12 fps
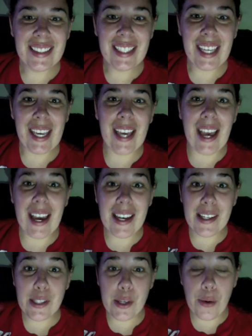Hey
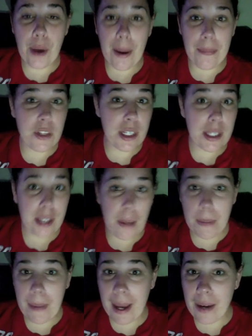guys, so I'm just
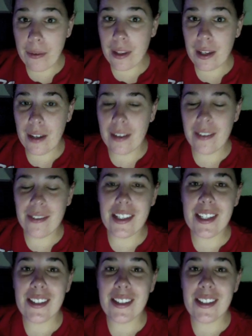coming back with you